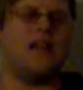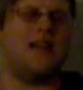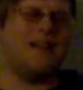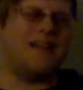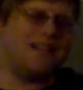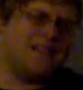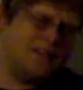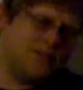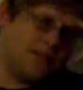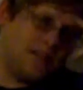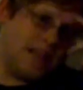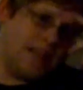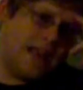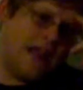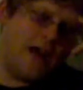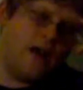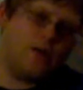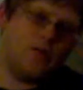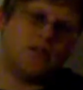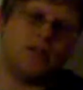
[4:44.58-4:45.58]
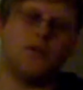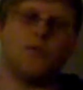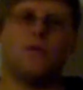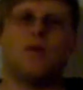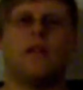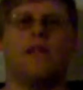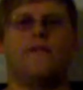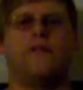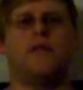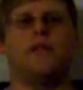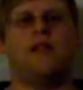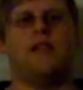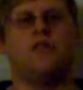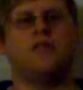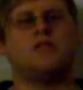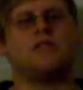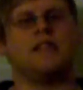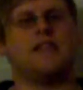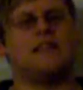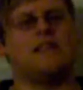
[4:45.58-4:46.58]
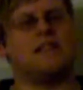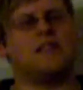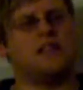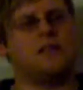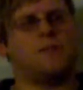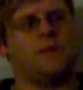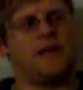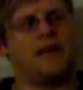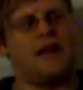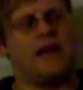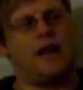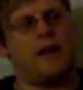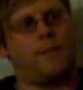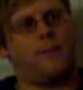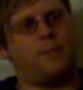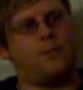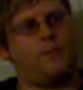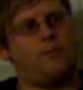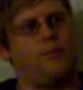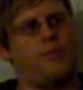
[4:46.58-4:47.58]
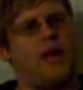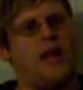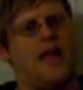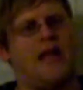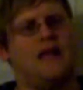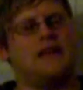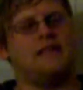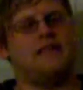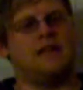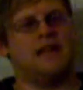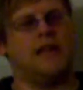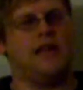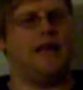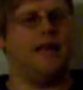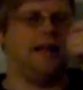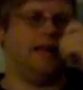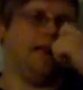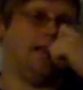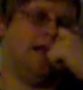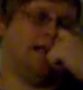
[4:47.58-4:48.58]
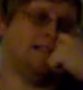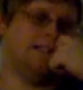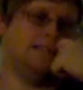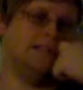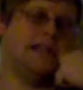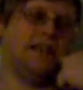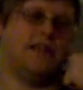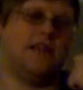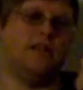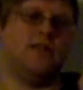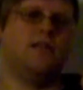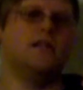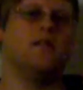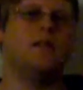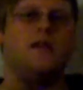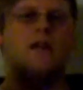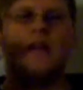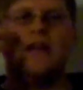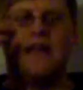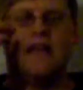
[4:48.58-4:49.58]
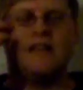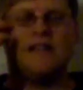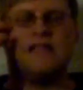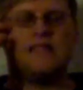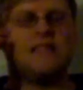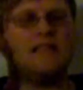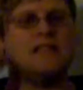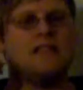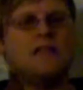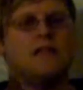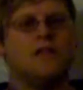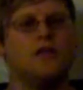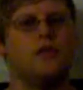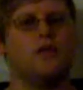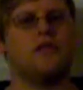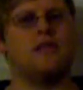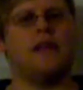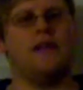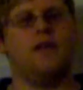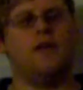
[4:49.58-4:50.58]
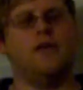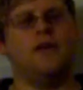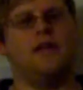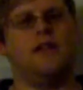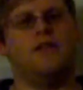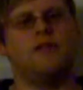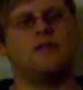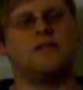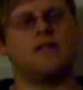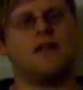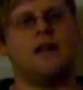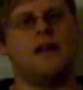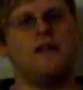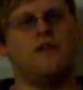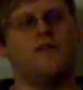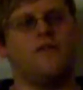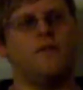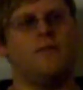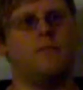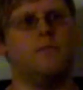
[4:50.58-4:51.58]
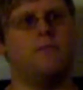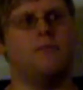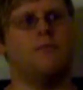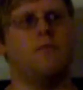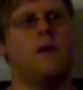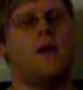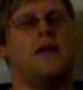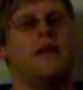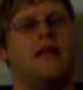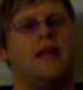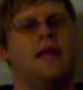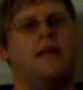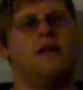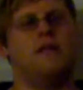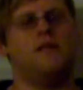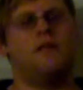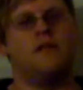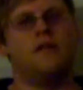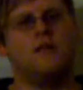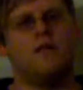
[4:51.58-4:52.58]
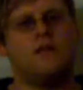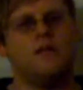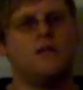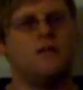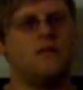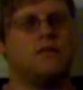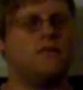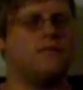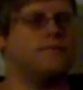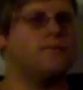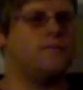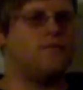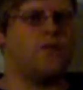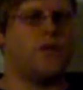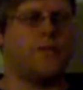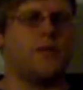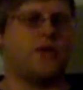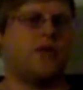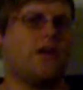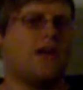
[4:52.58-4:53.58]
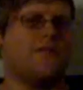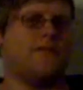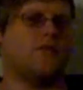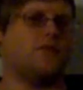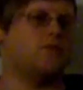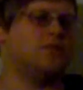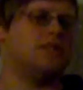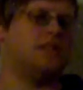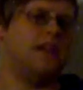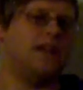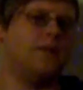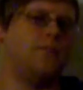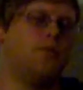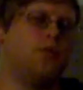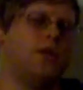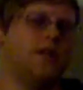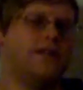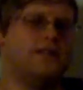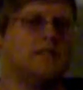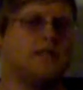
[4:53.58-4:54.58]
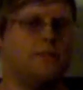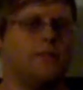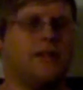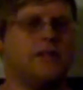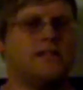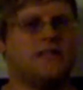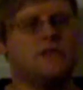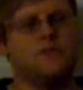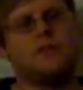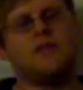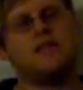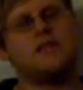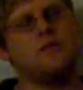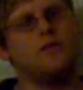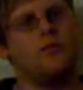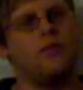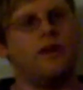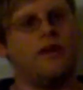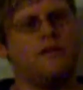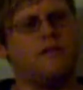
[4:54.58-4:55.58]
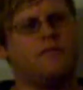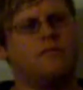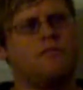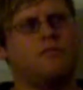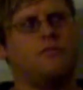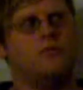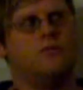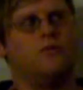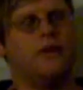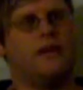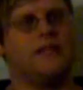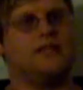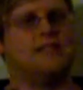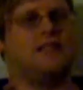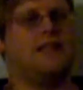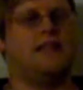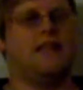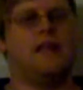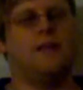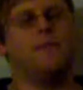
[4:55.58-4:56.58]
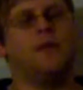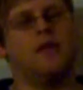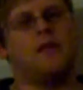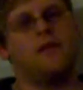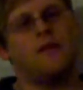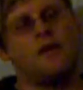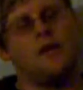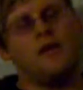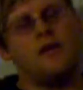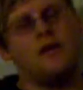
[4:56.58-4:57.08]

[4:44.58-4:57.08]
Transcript: like, there's a couch on one level that looks like it's just been kind of painted in last second. It just doesn't look that good. It looks kind of muddy from a graphical standpoint at some places, which is a weird way to say that, but